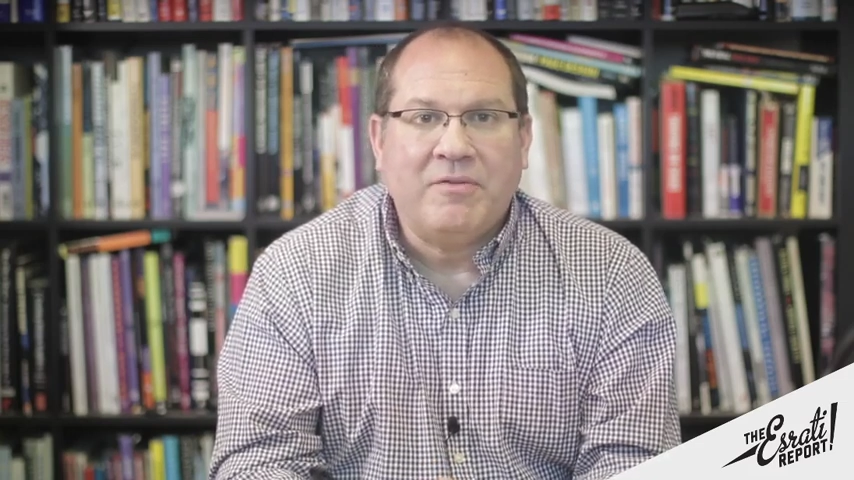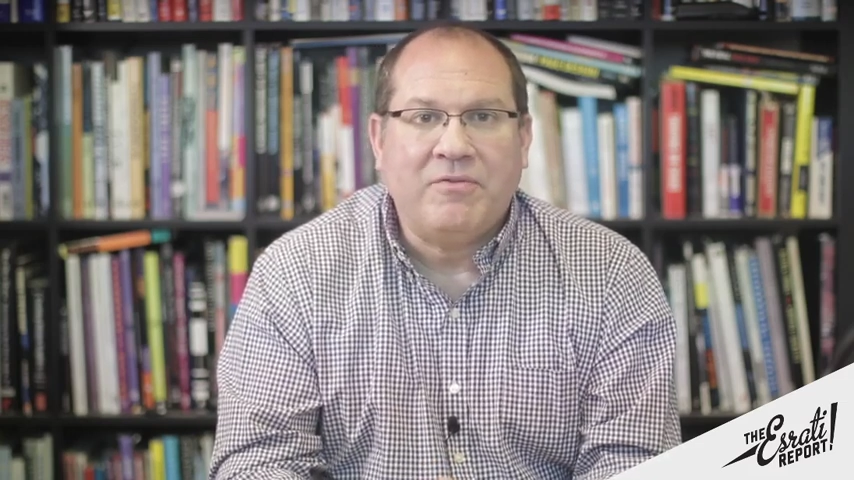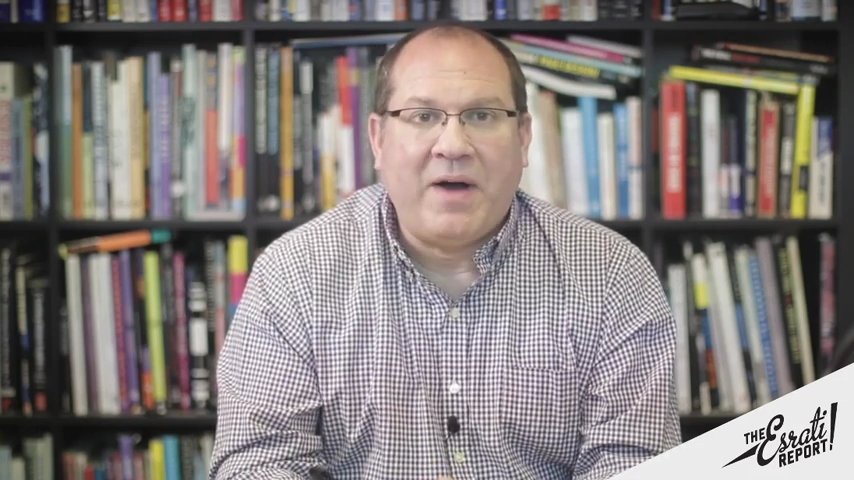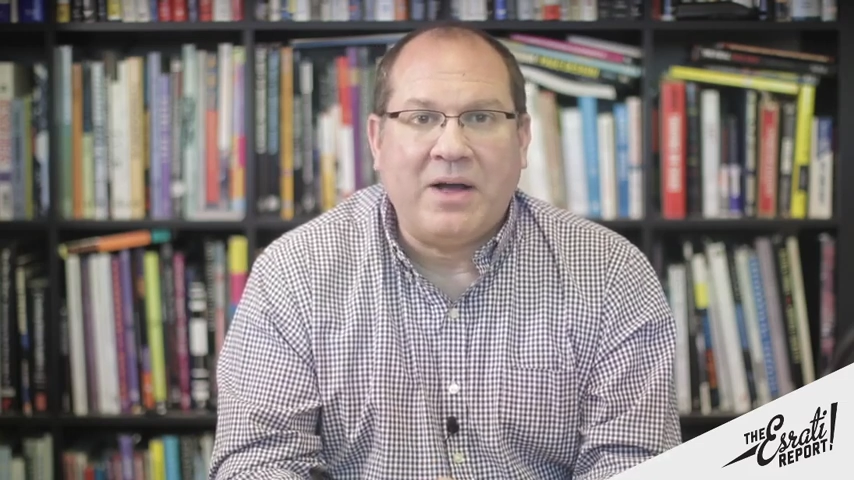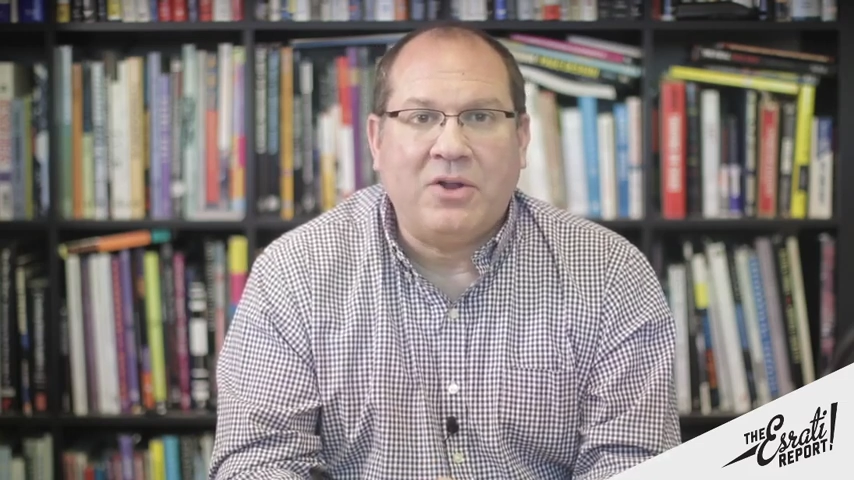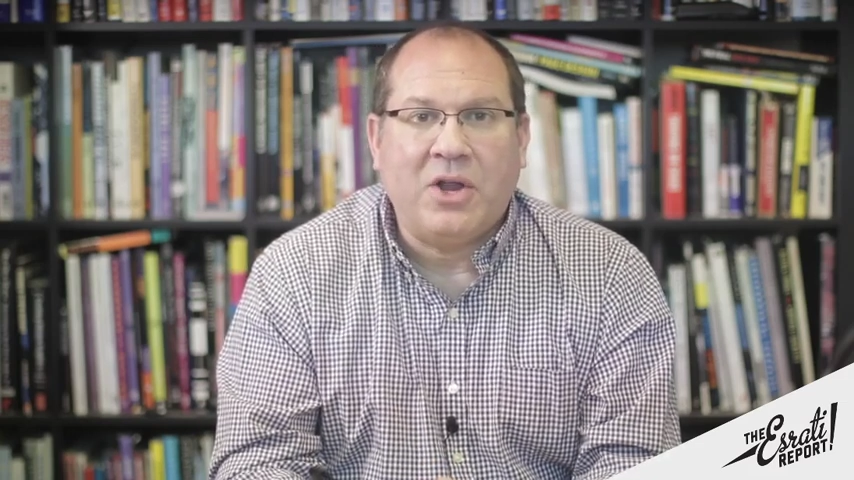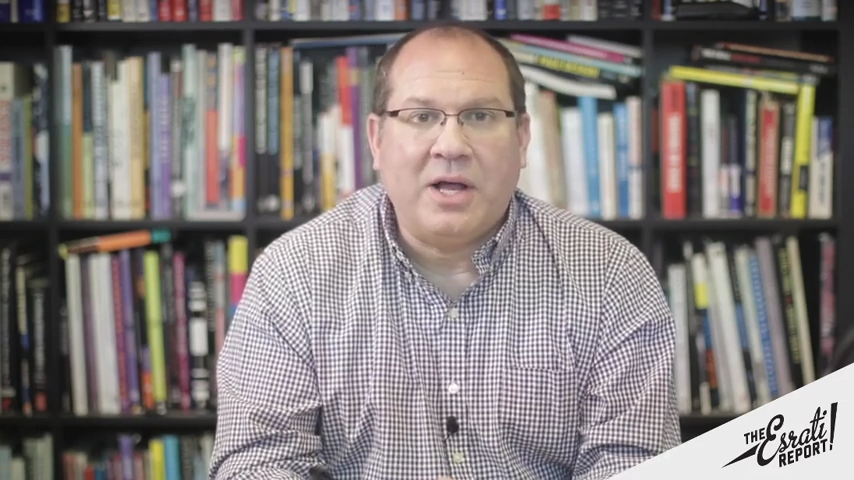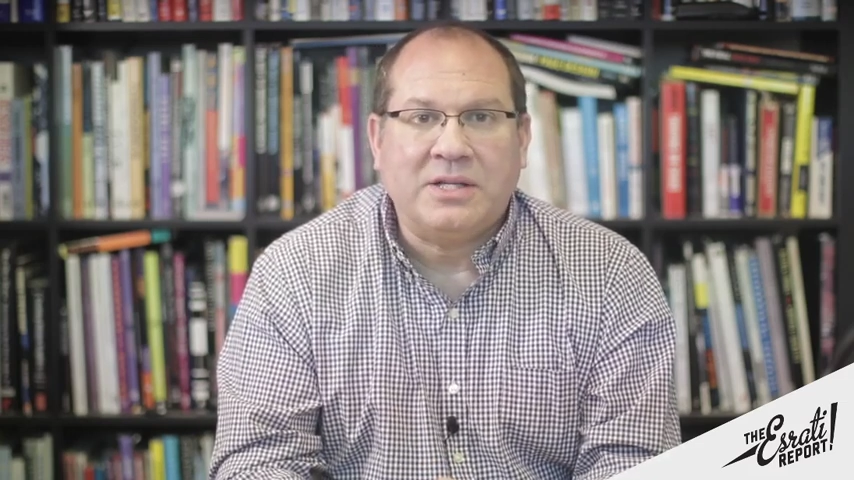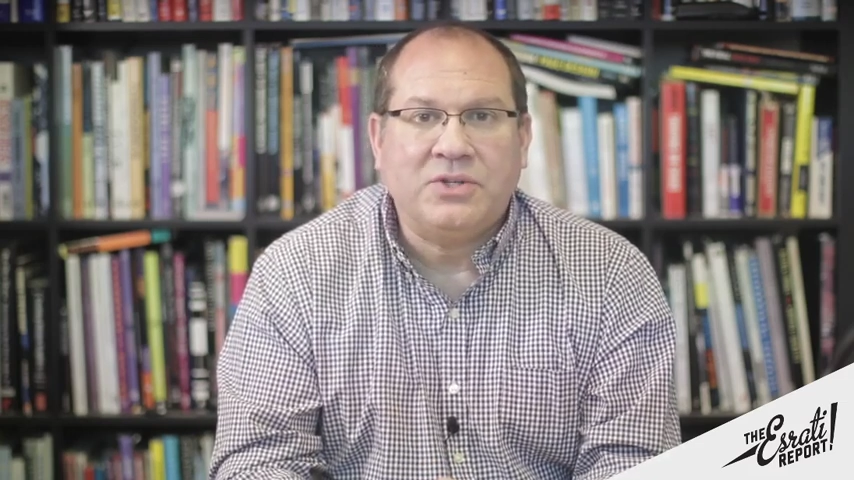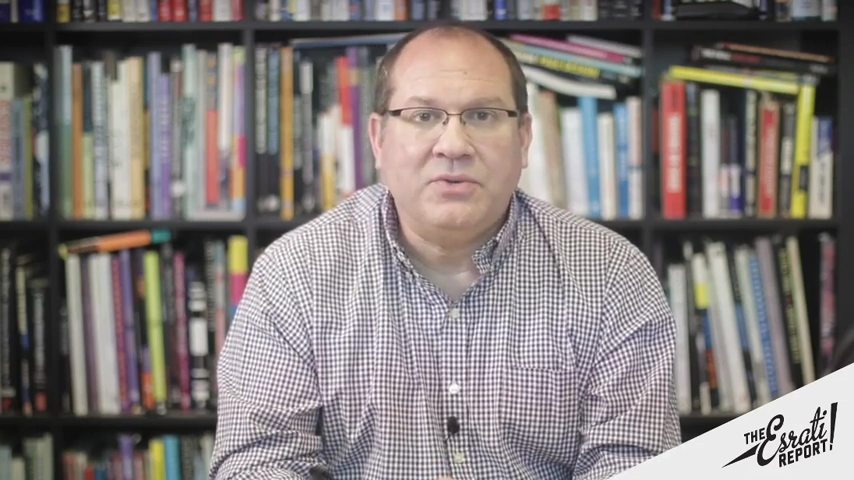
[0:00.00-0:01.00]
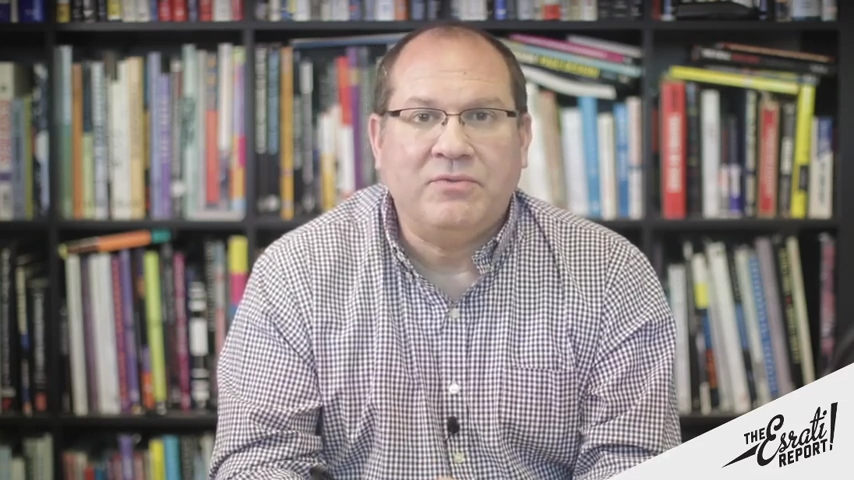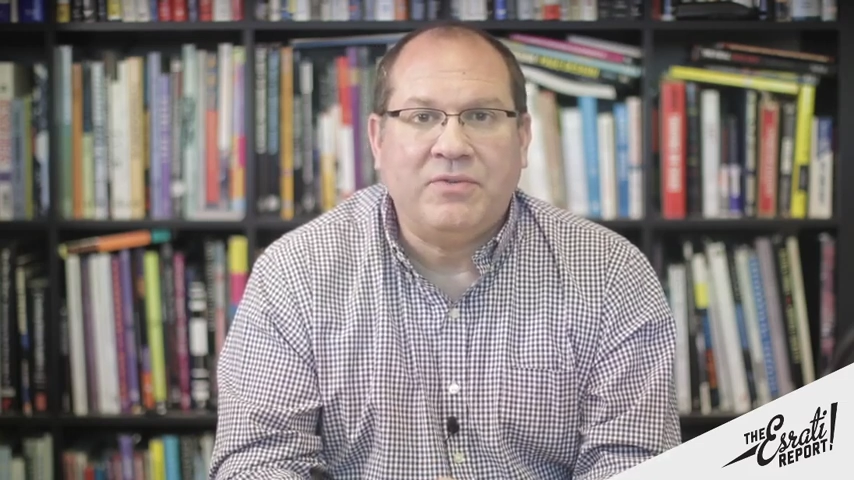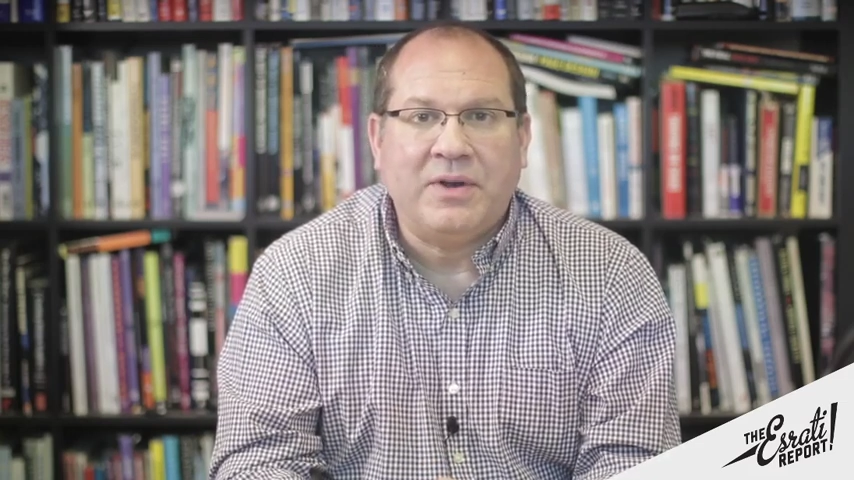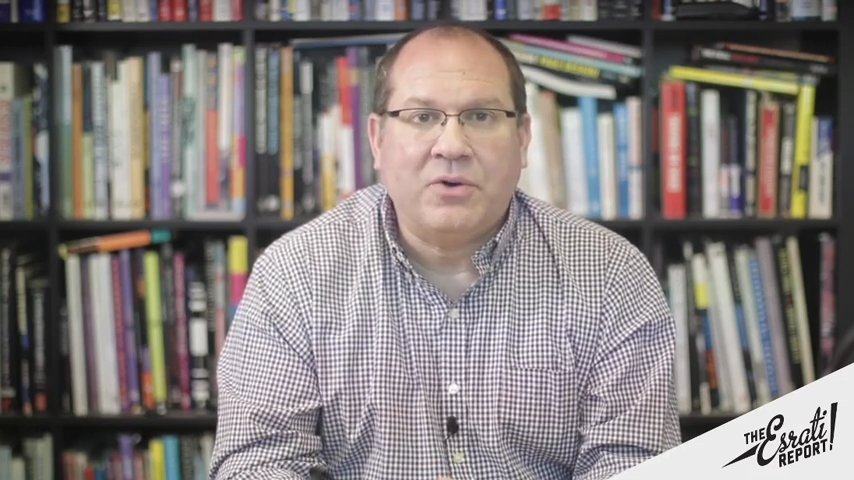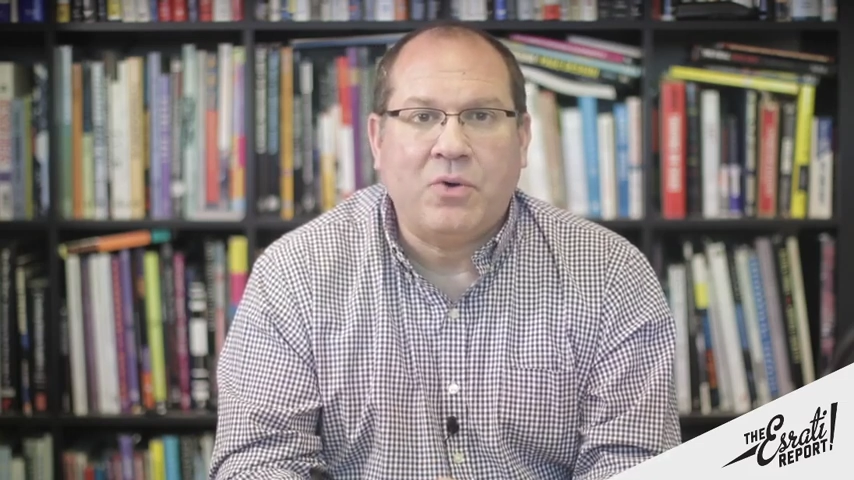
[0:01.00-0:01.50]
file a lawsuit in
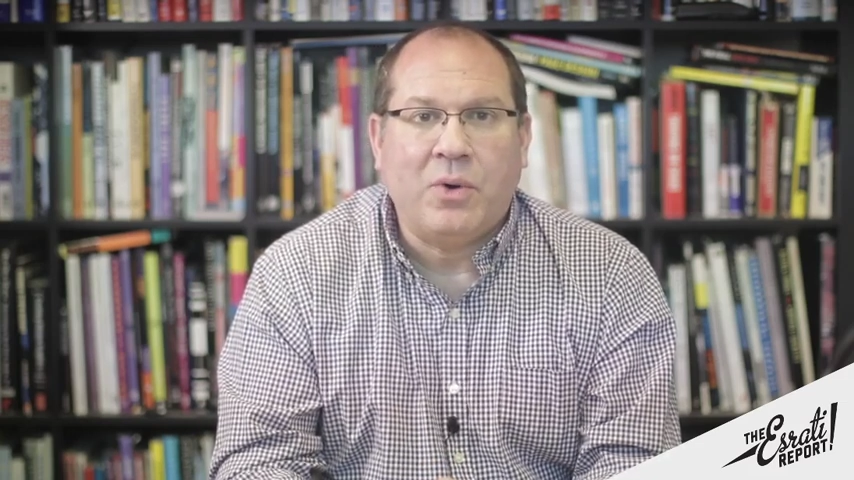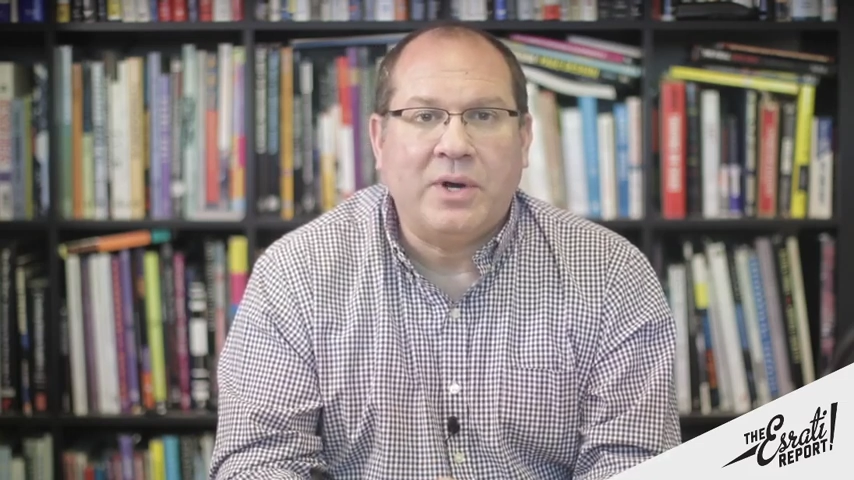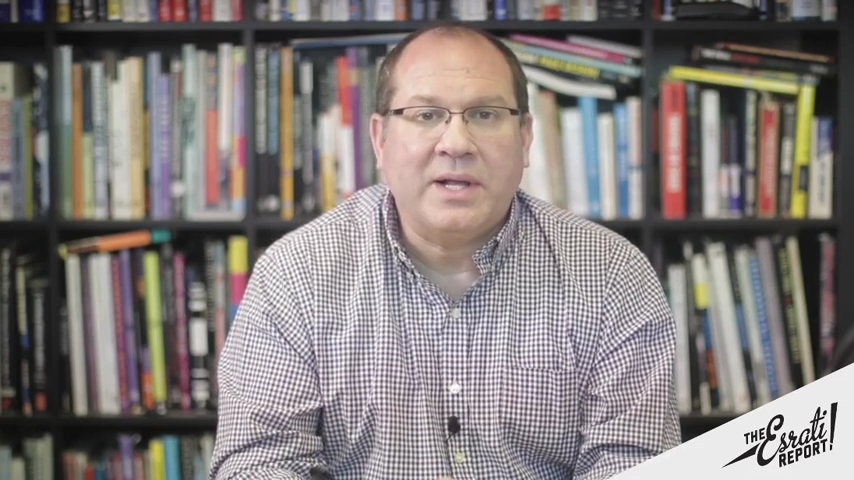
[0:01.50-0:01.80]
federal court